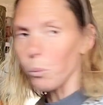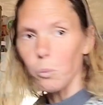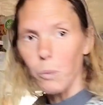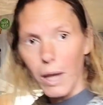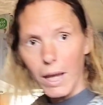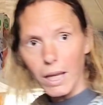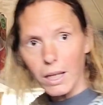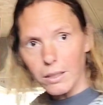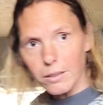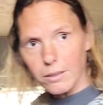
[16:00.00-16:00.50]

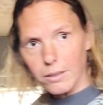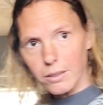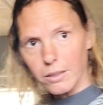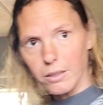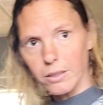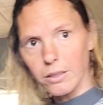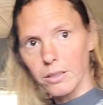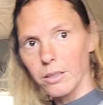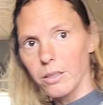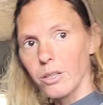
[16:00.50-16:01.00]
weight
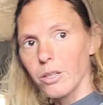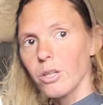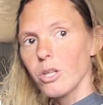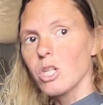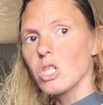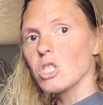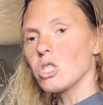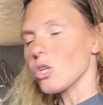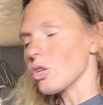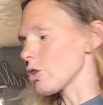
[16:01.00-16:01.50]

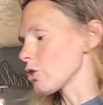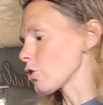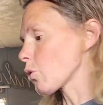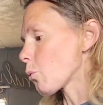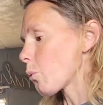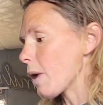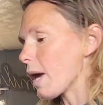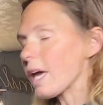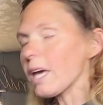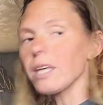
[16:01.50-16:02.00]
so that the
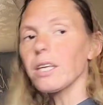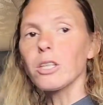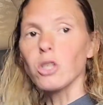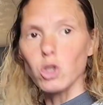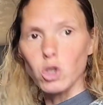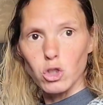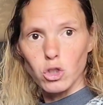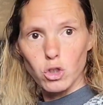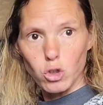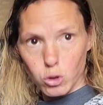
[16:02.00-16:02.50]
whey
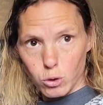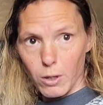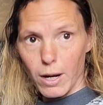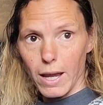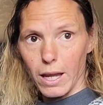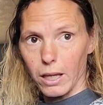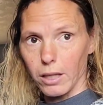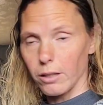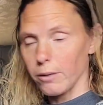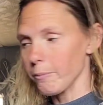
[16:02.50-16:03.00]
can
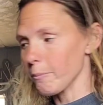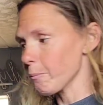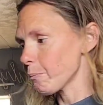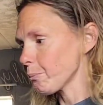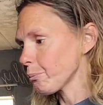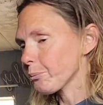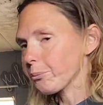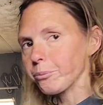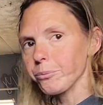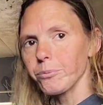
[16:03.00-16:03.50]
drain.
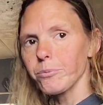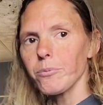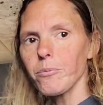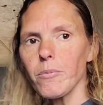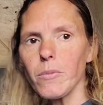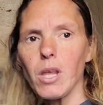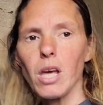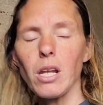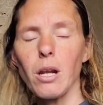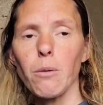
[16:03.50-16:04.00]

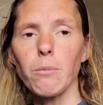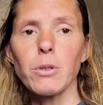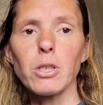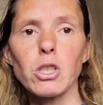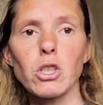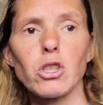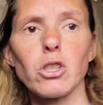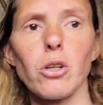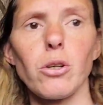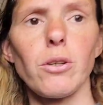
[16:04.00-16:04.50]
And I'm going
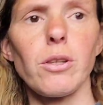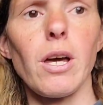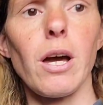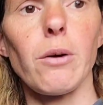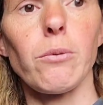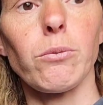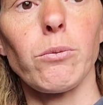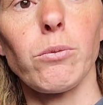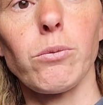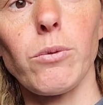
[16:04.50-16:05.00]
to show you
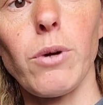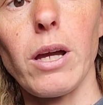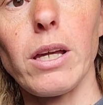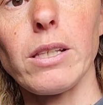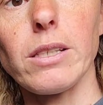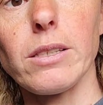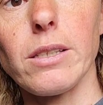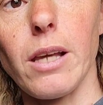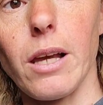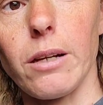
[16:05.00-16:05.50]
that
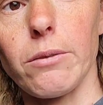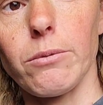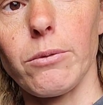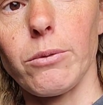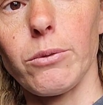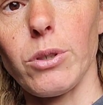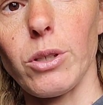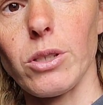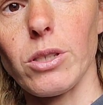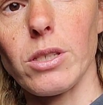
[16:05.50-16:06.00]

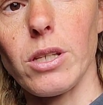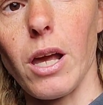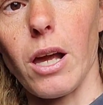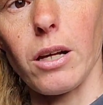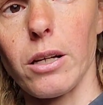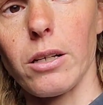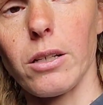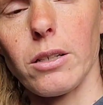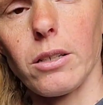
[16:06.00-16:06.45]
real sec.